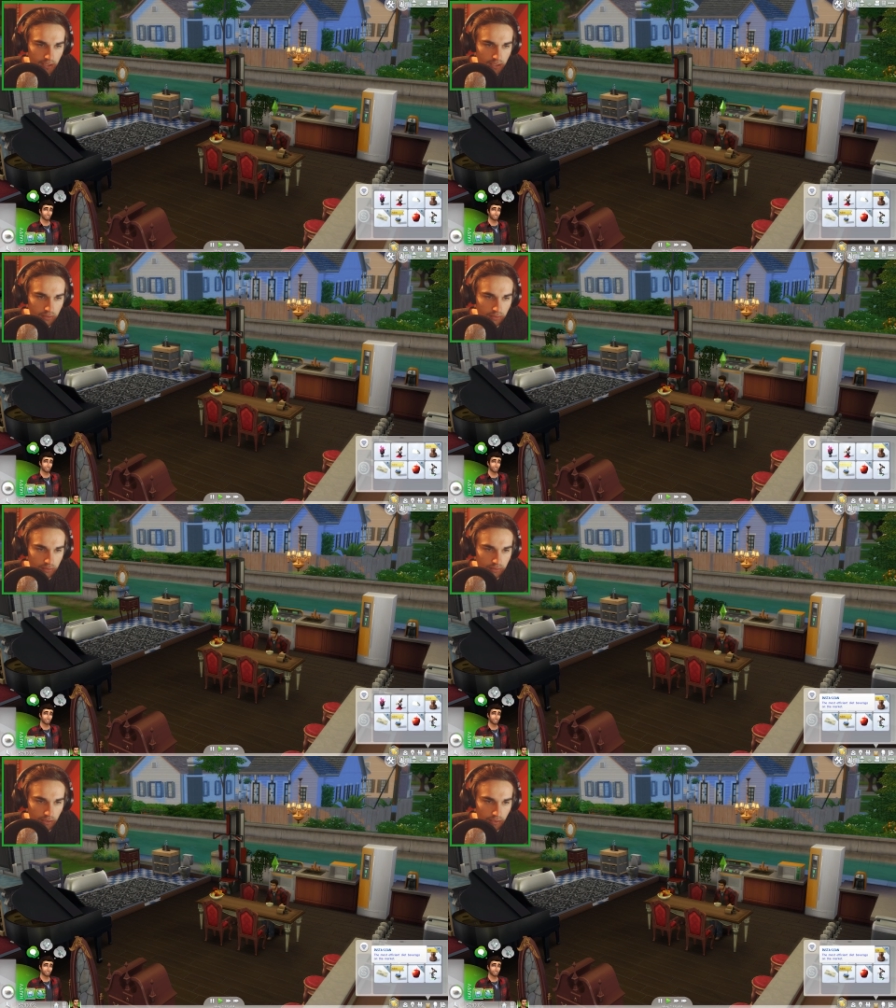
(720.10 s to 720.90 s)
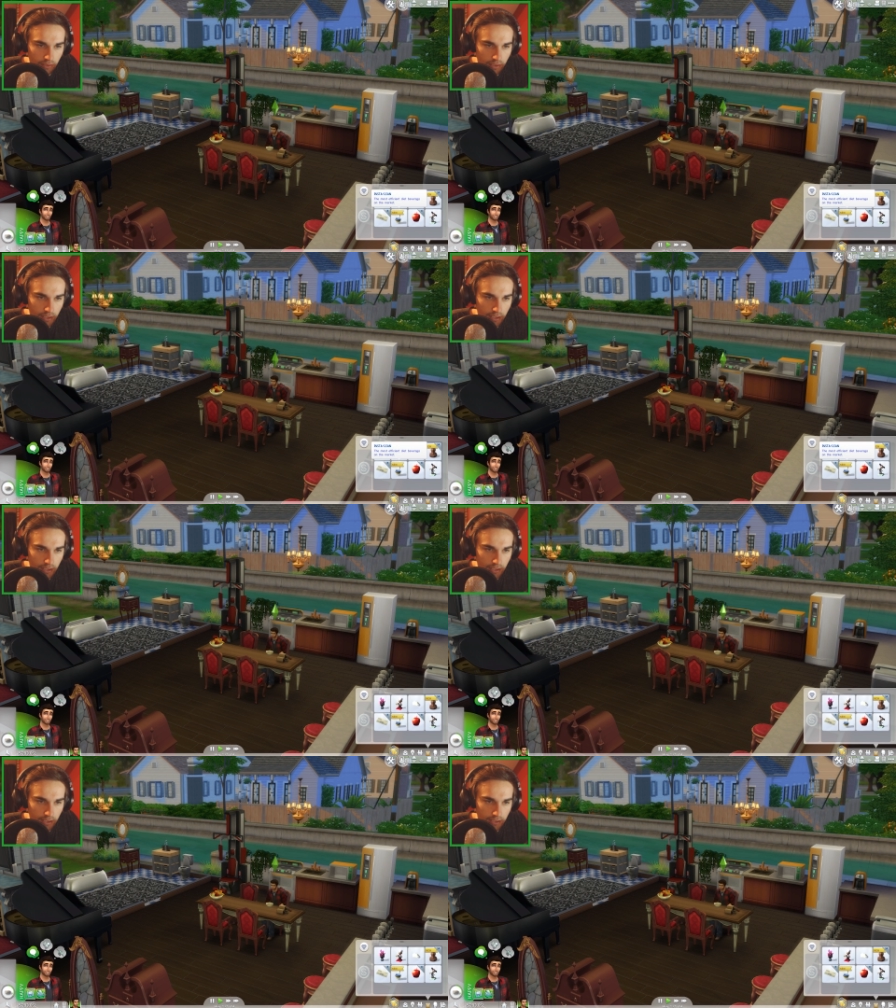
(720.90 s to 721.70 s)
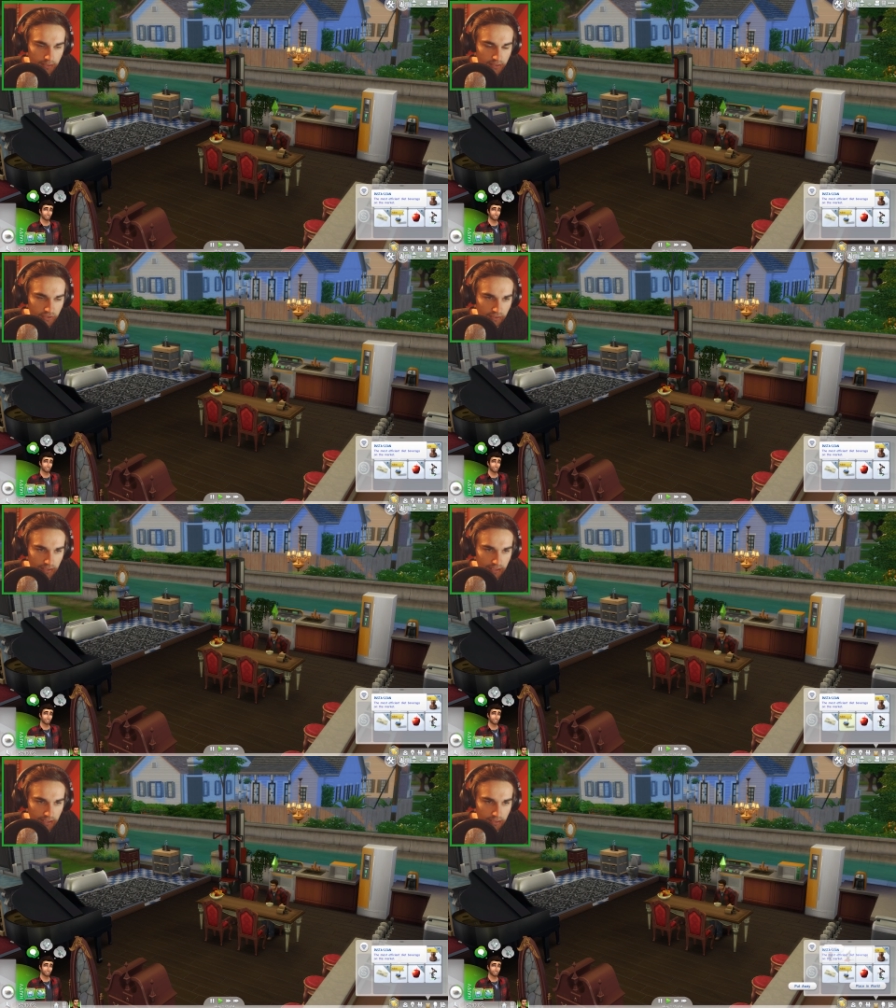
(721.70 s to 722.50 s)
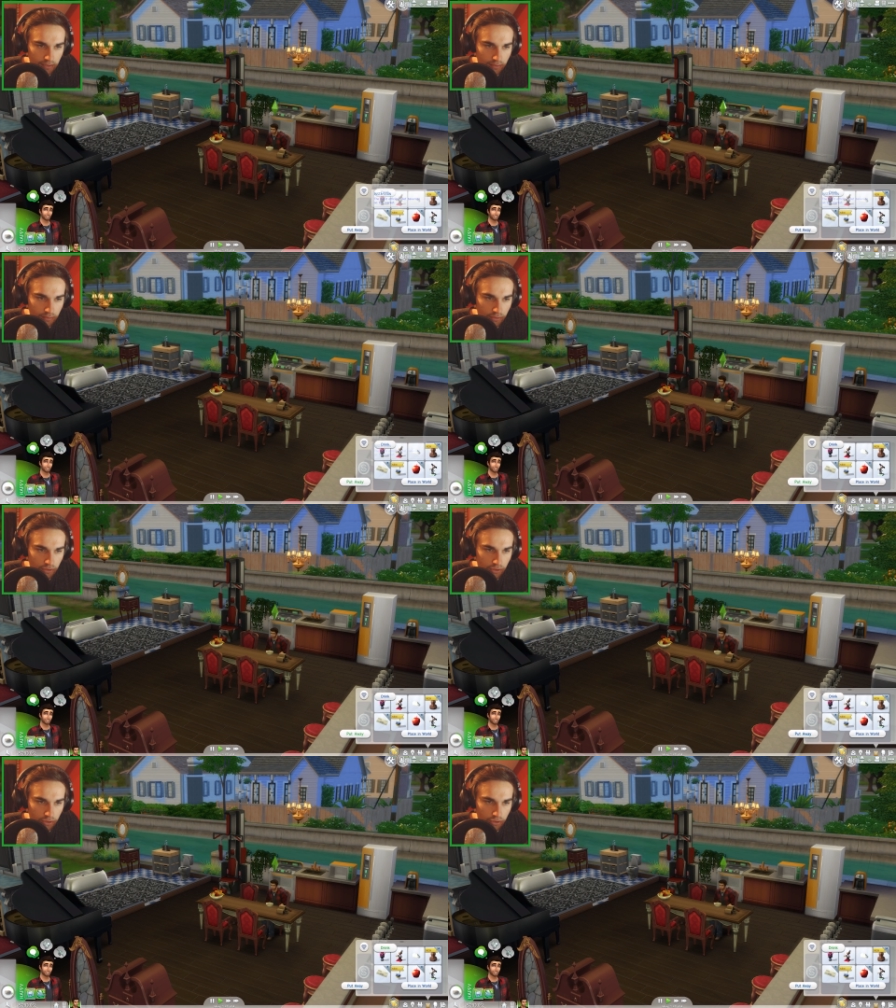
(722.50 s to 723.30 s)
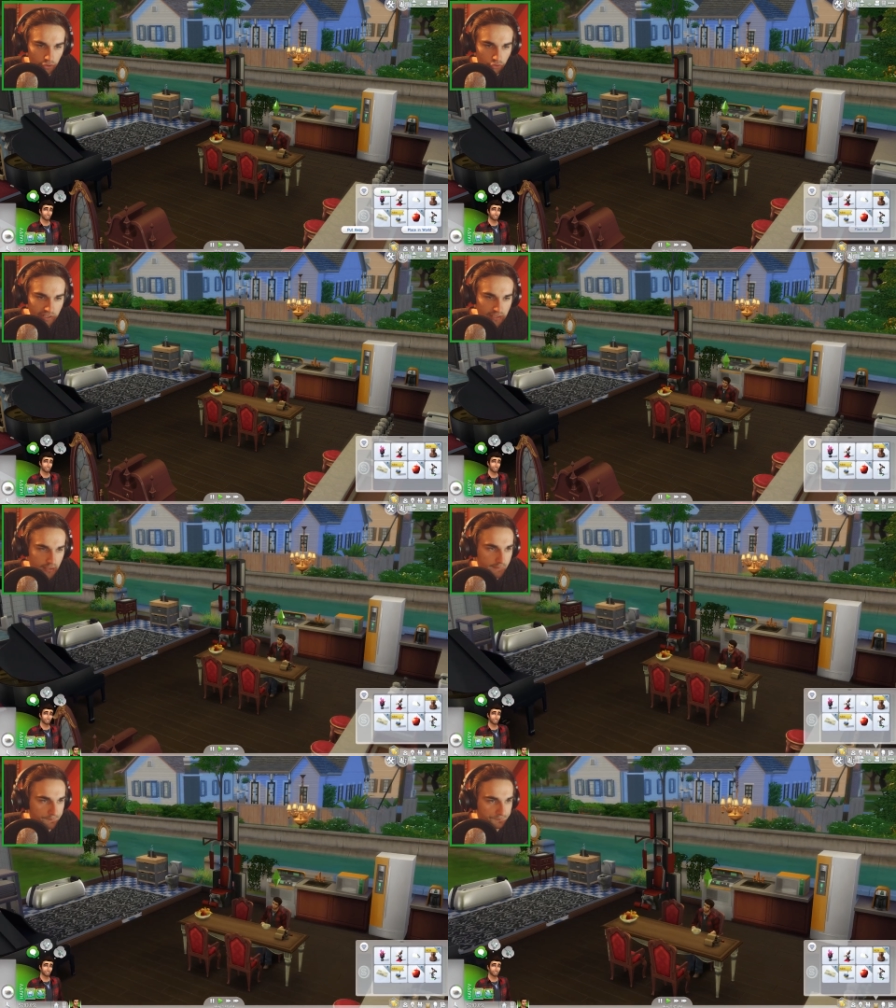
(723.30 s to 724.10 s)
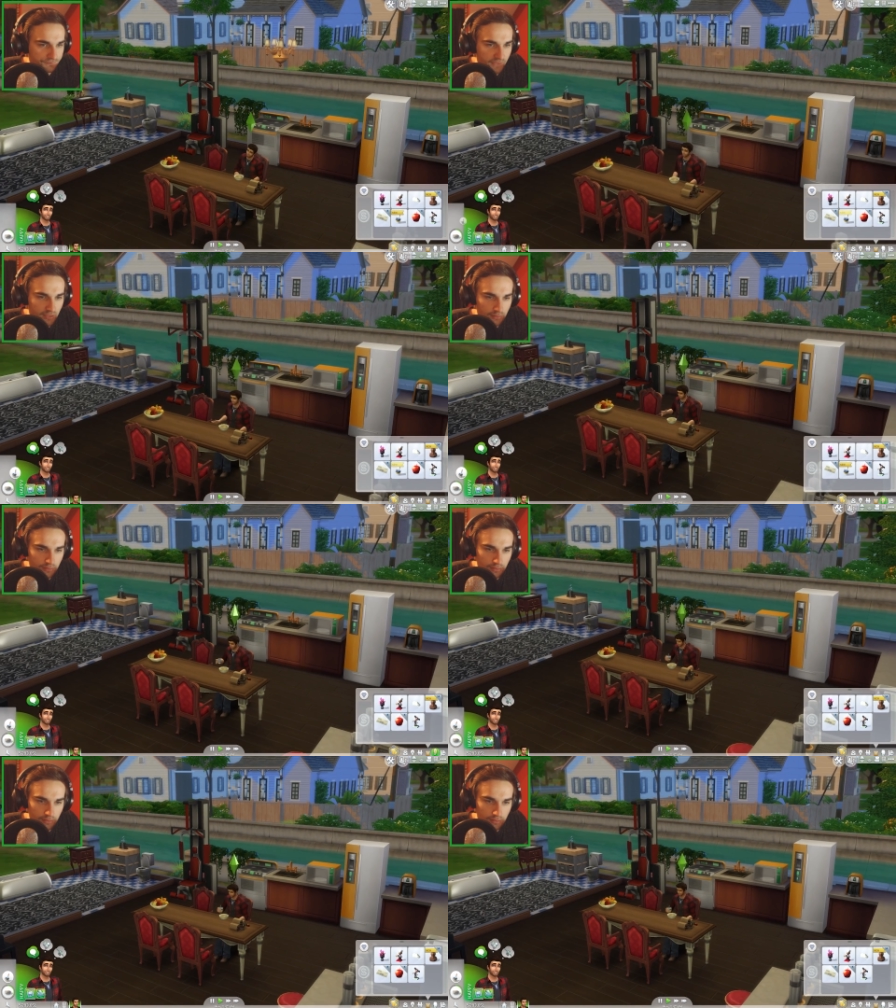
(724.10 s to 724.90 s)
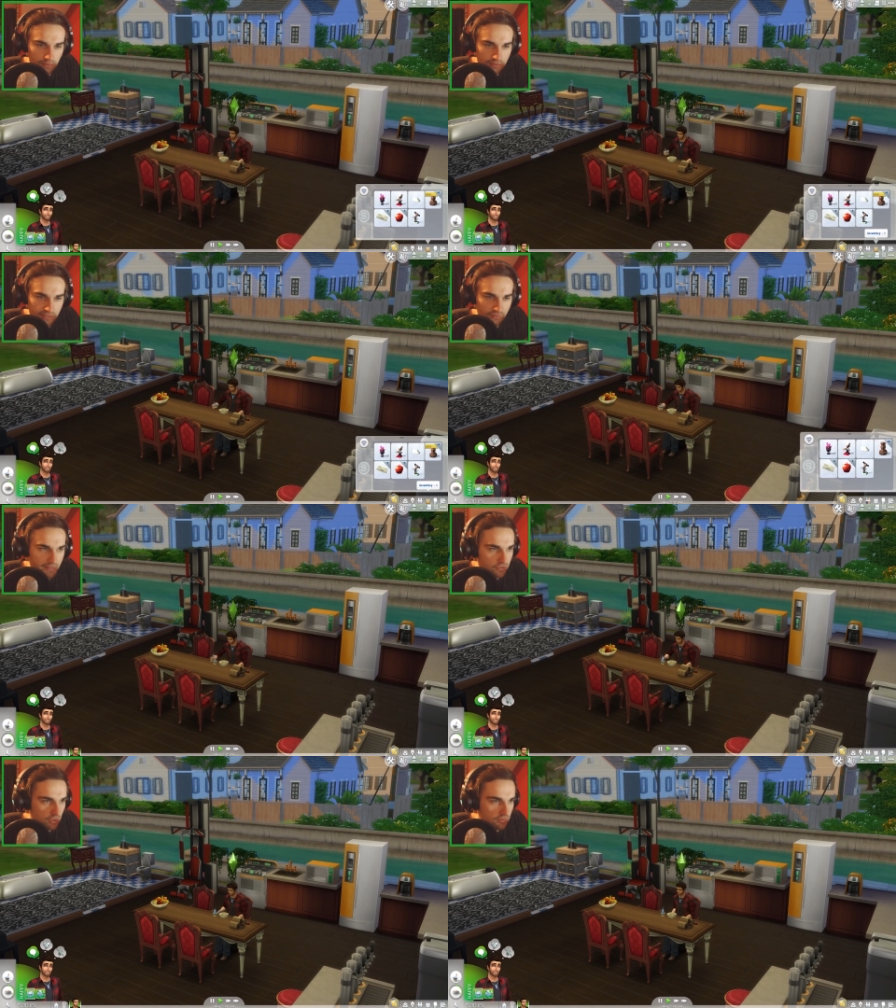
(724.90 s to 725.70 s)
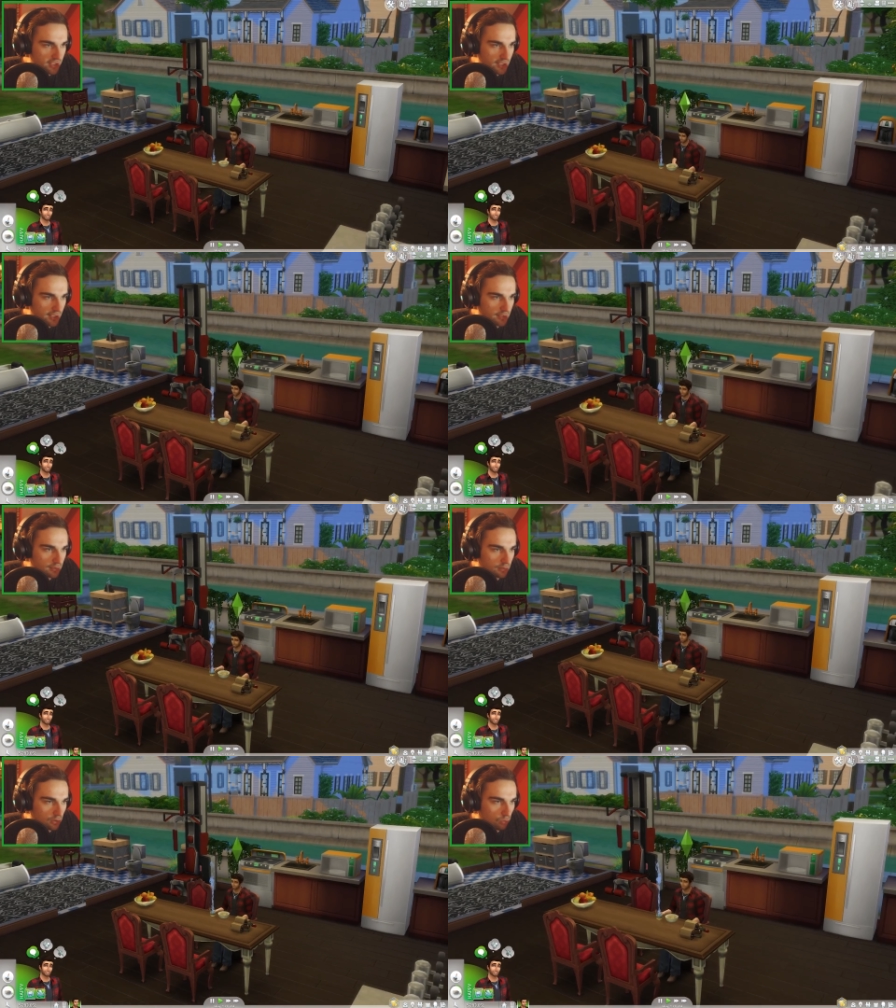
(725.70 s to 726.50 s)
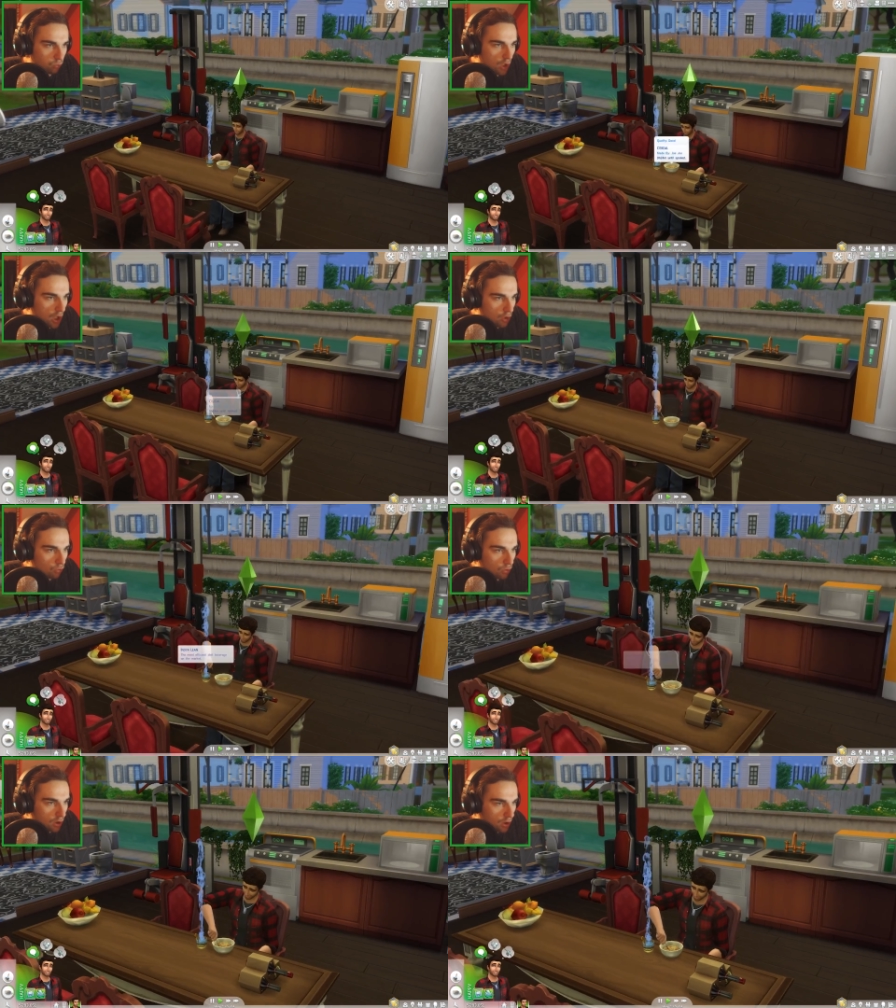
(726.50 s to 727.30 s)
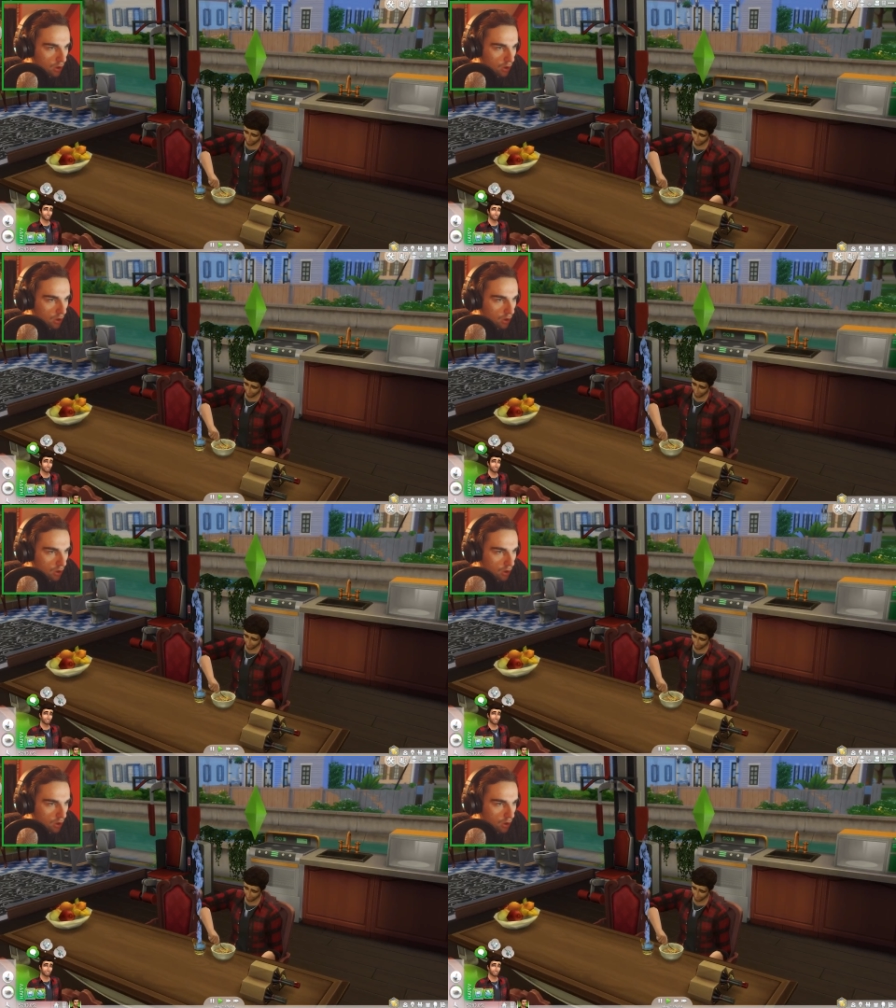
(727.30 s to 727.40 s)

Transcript: here. And then Insta lean. Drink. Let's see if that makes Joe skinny. Whoa!